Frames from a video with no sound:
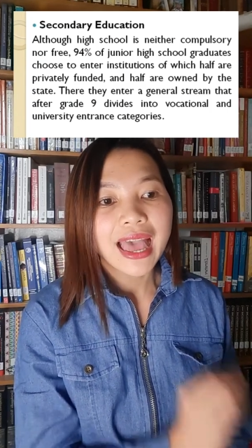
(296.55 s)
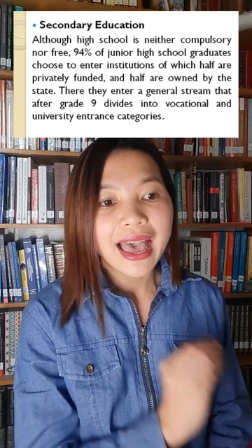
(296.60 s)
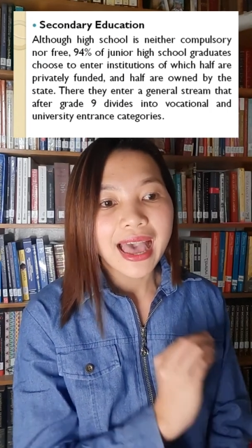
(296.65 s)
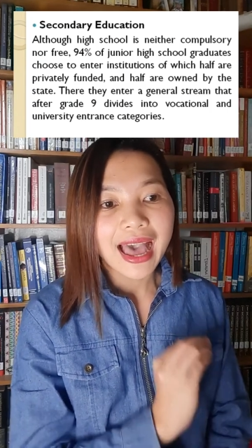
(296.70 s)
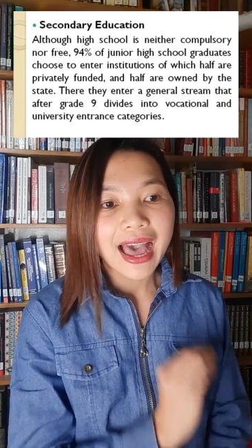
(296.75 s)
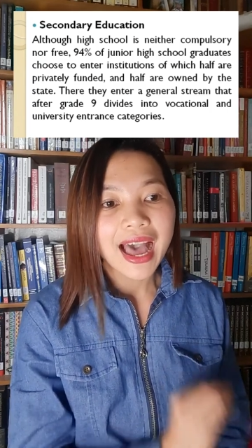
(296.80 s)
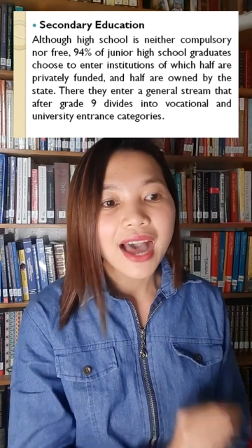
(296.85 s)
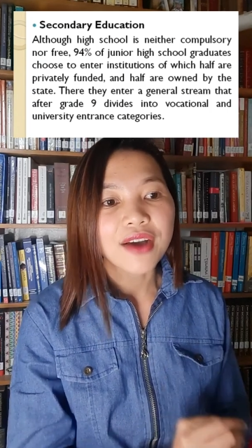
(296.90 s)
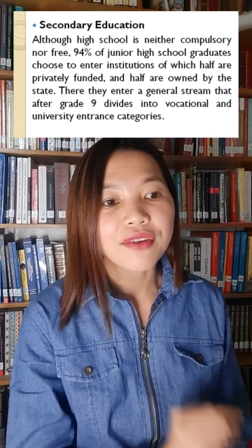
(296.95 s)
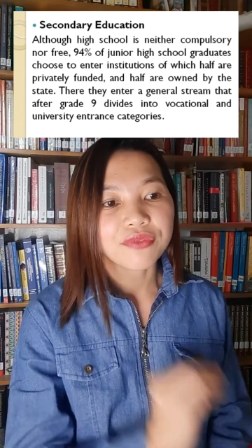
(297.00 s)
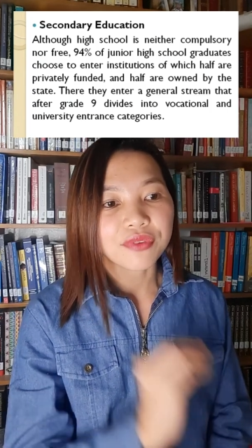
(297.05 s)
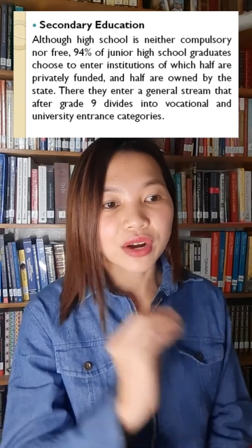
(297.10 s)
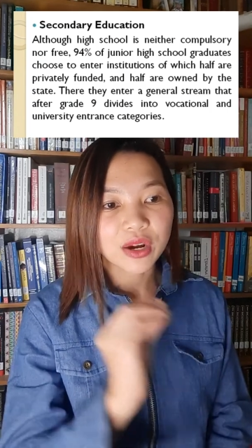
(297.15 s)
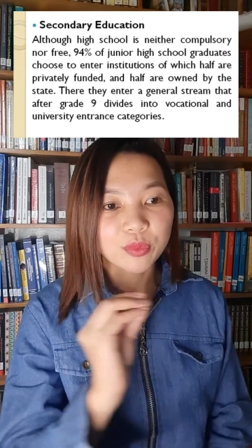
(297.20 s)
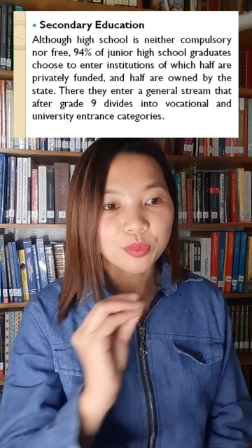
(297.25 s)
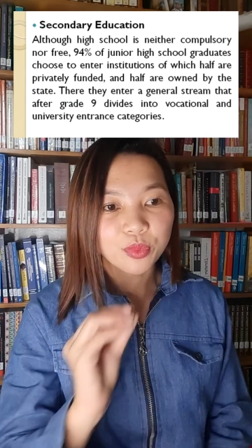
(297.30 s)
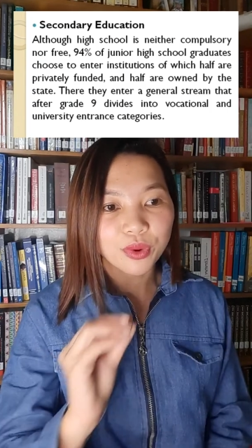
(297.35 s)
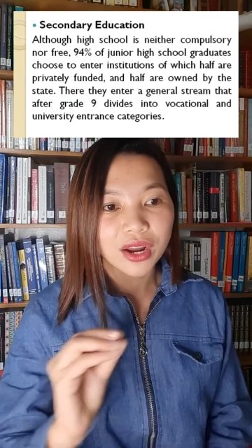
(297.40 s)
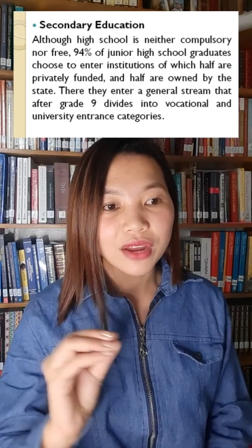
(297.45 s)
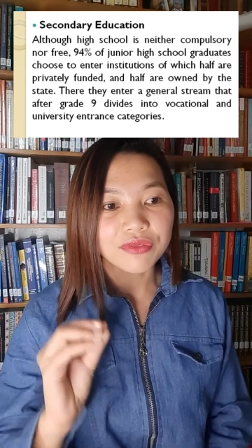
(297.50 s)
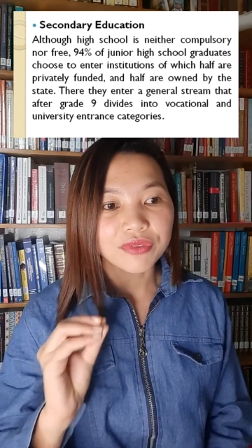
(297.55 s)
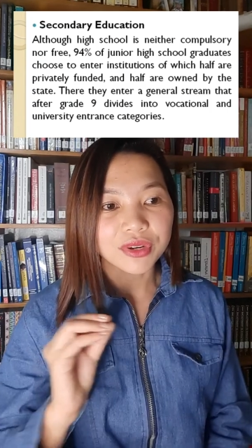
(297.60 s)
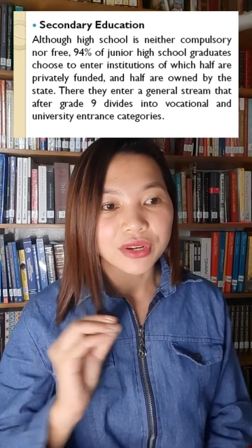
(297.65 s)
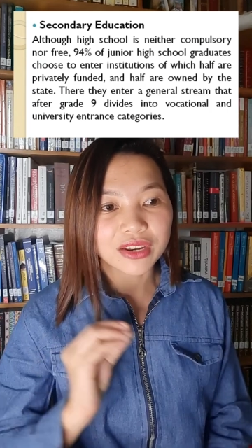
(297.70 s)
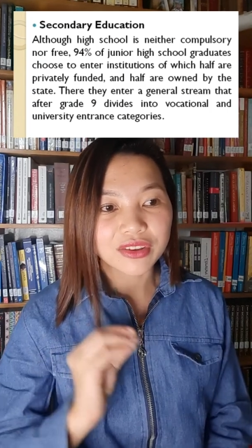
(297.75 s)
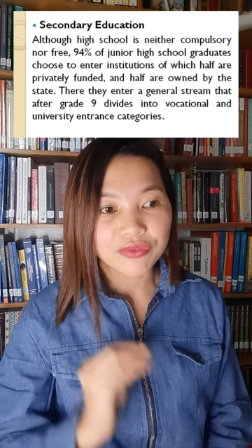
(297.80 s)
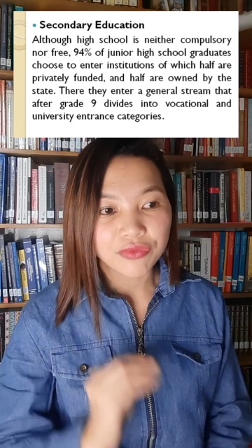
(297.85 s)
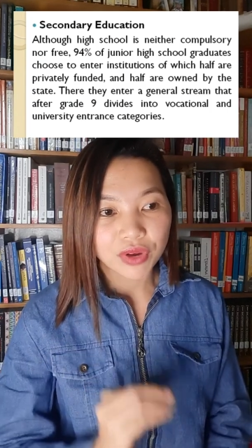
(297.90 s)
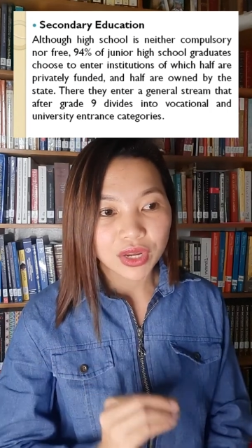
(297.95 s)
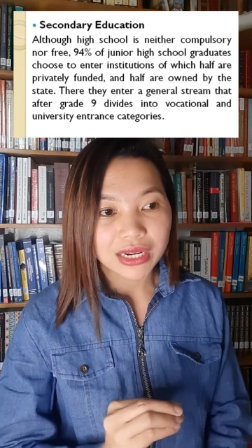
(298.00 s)
half are
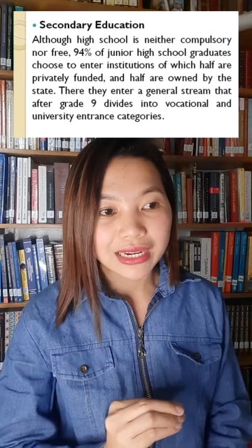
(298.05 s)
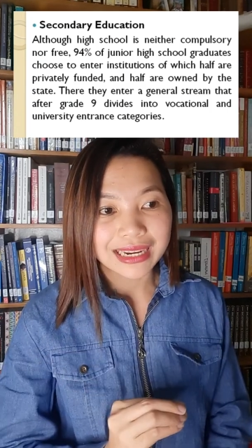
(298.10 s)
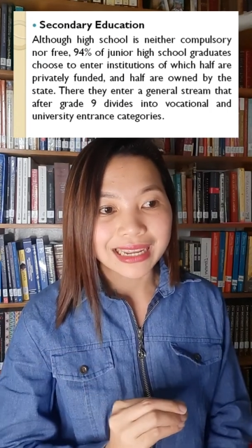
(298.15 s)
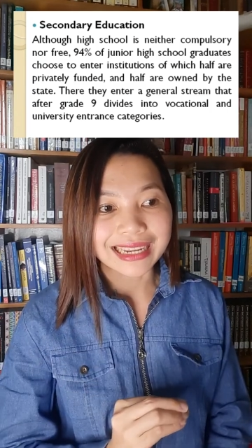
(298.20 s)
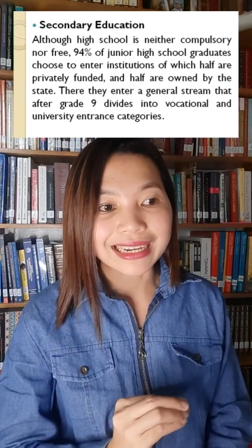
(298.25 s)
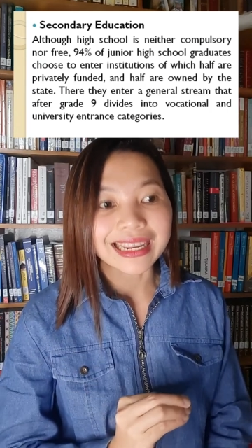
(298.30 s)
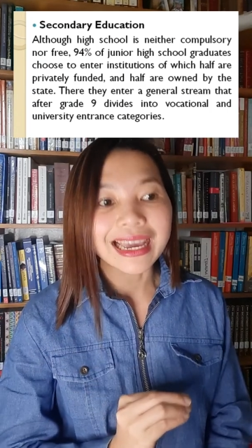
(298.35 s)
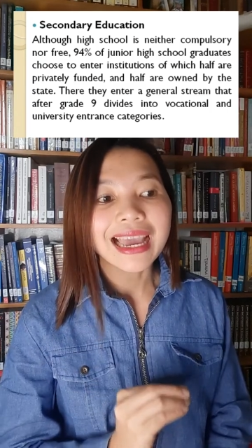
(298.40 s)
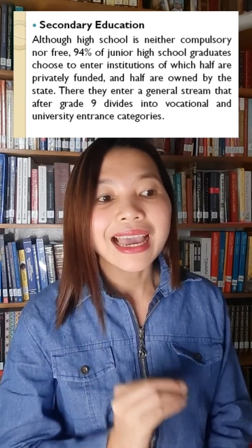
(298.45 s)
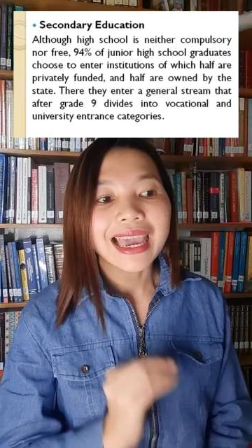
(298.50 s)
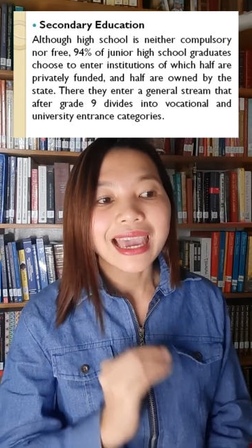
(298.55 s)
privately funded,